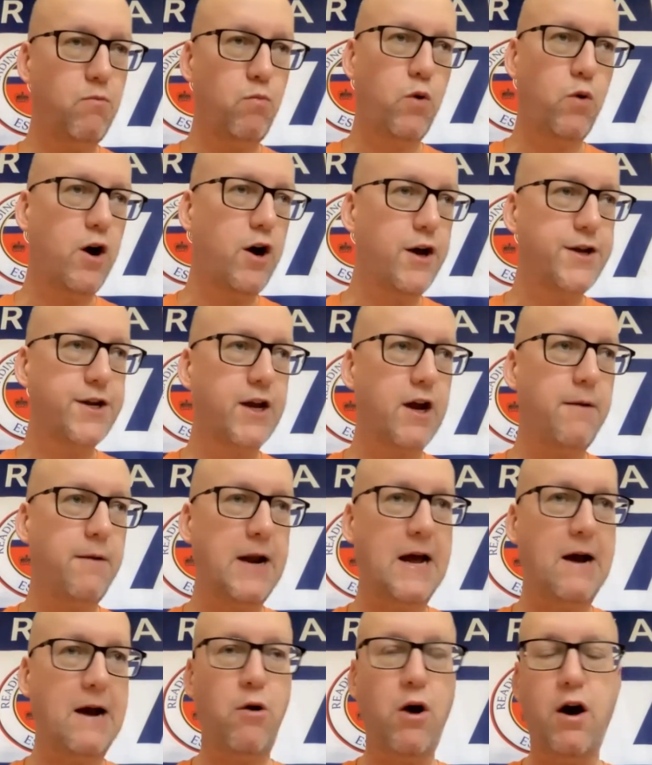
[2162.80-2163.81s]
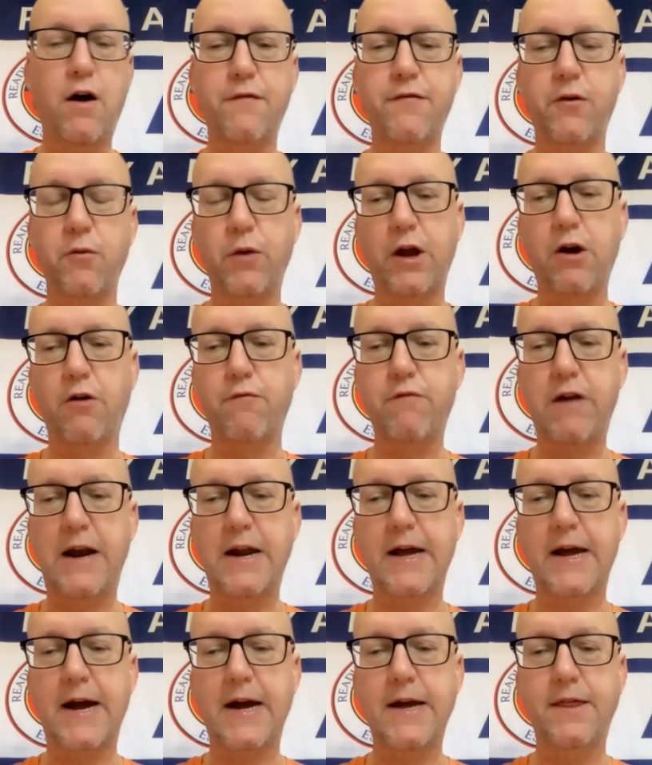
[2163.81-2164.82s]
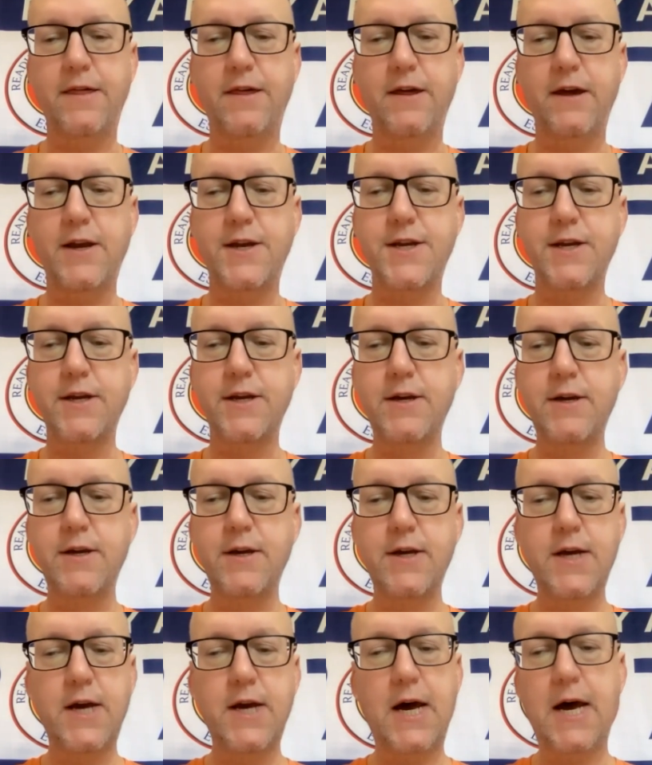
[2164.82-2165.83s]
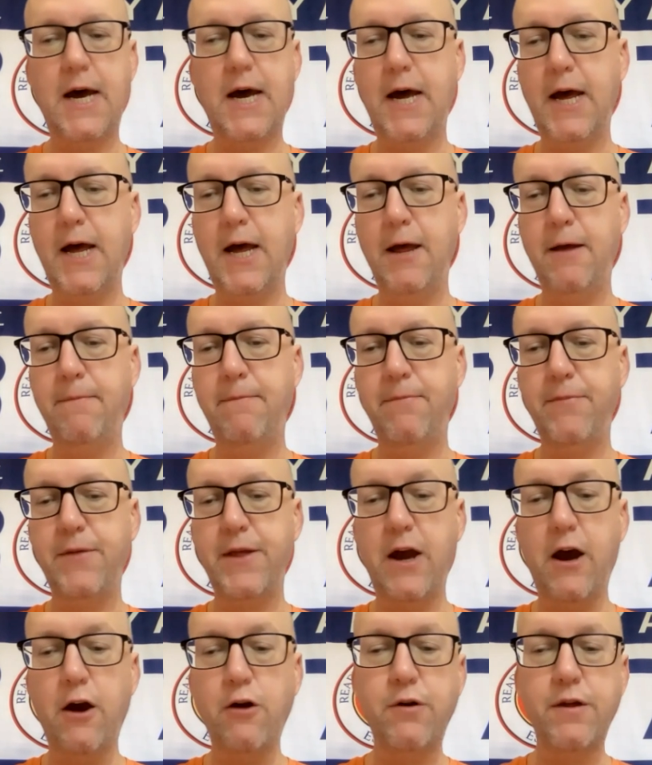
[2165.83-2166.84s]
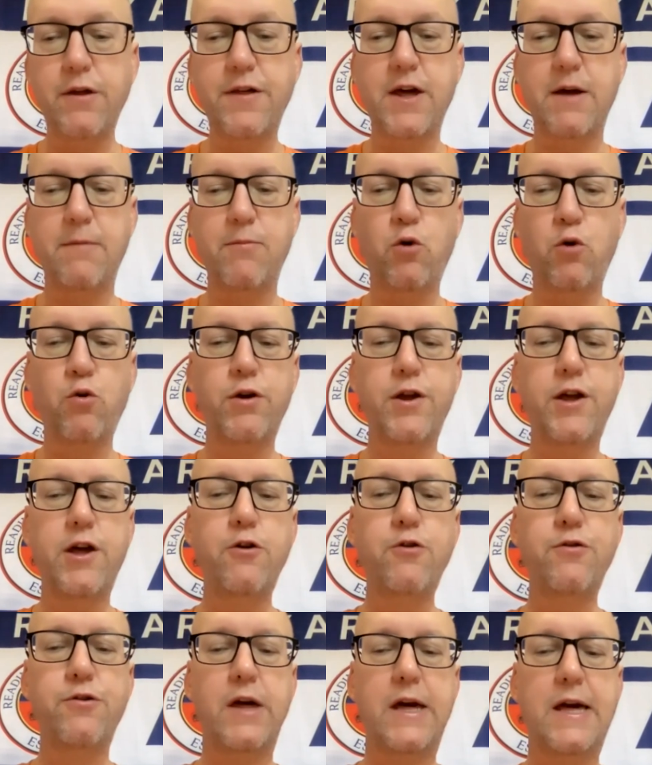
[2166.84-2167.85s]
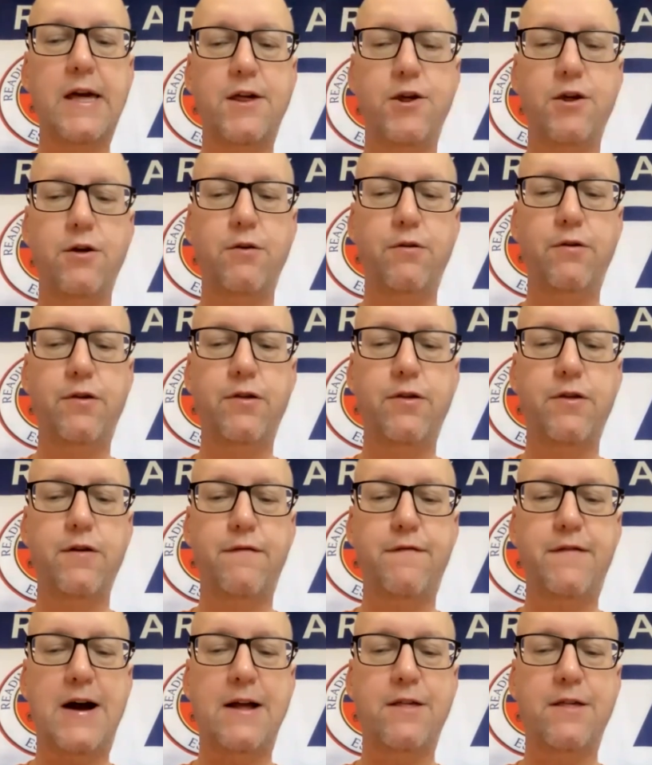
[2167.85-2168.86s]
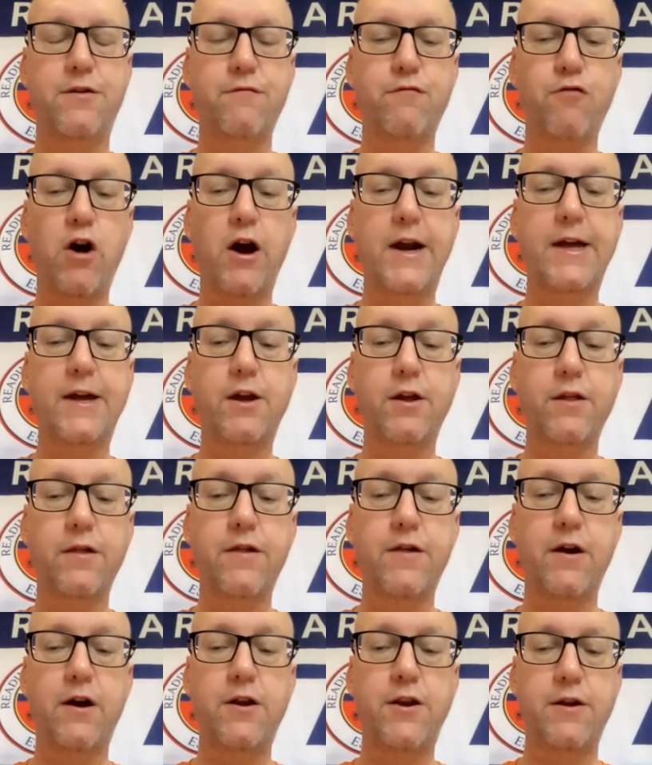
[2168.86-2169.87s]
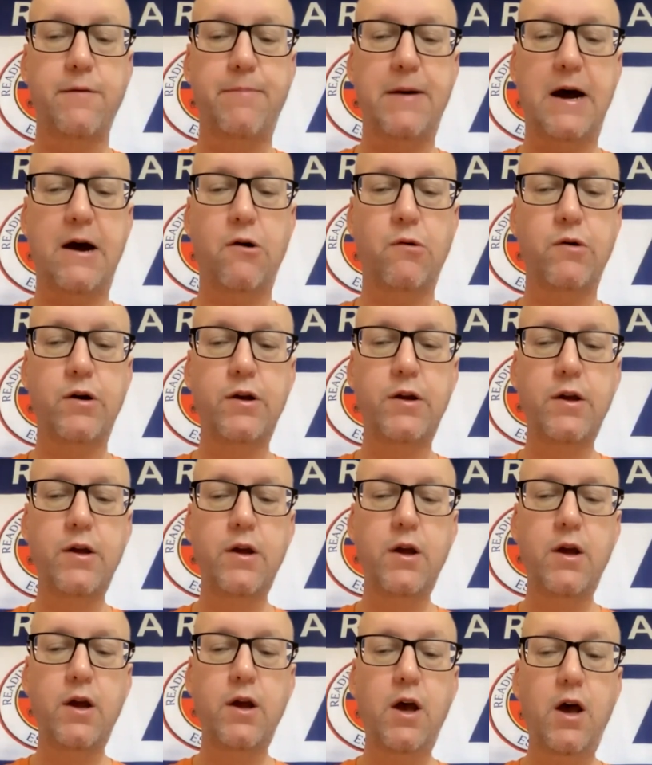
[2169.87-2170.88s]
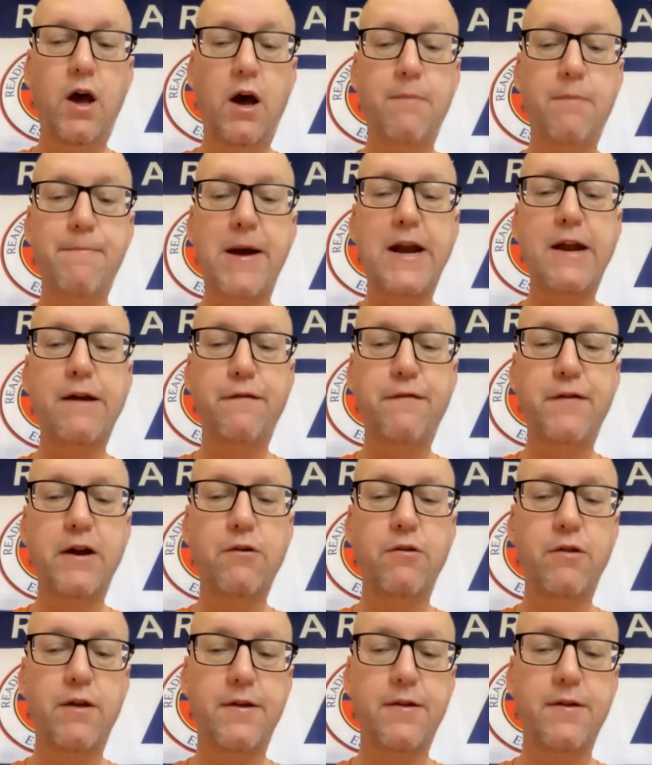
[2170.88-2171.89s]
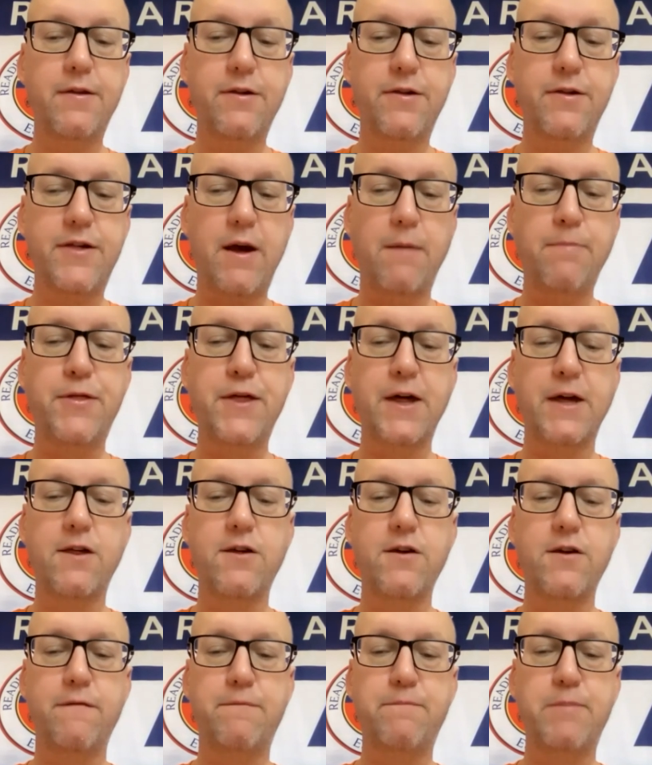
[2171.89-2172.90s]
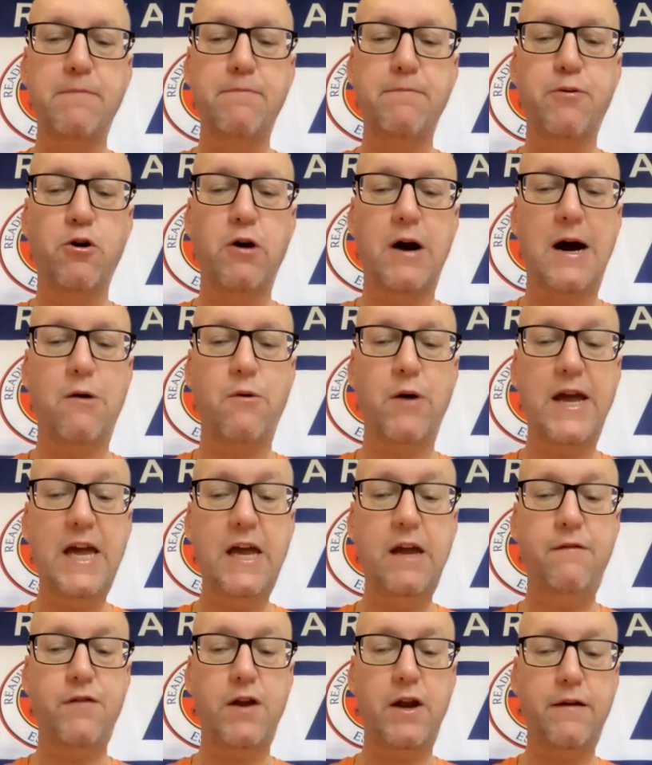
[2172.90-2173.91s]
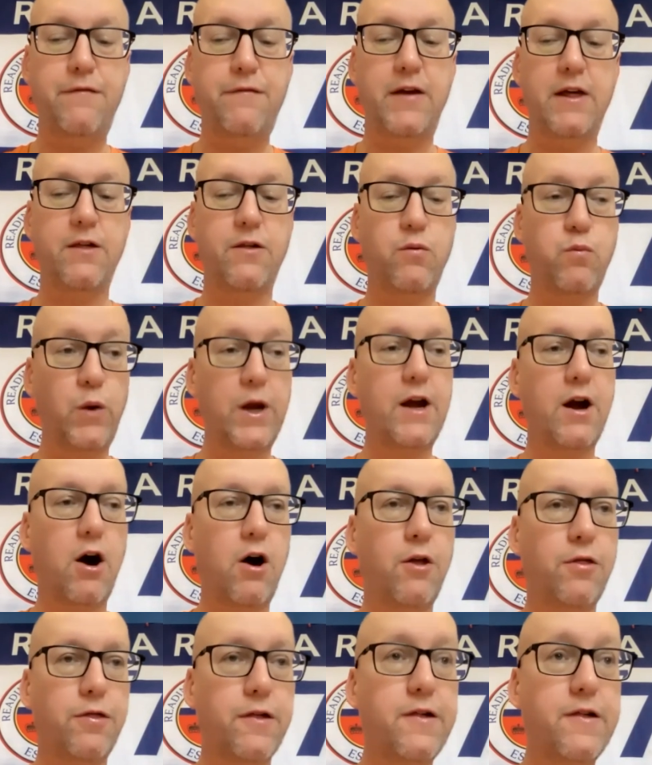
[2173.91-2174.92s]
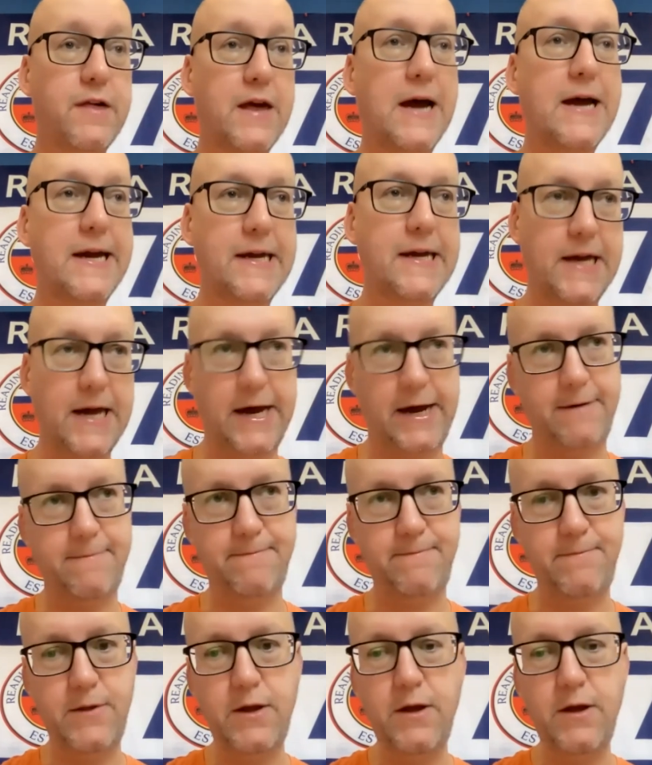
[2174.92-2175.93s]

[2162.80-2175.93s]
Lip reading: word coming out after we got relegated. The ownership, all huge issues that fans are rightly concerned about, and many feel that something should have been put out, even if it's we can't say yet.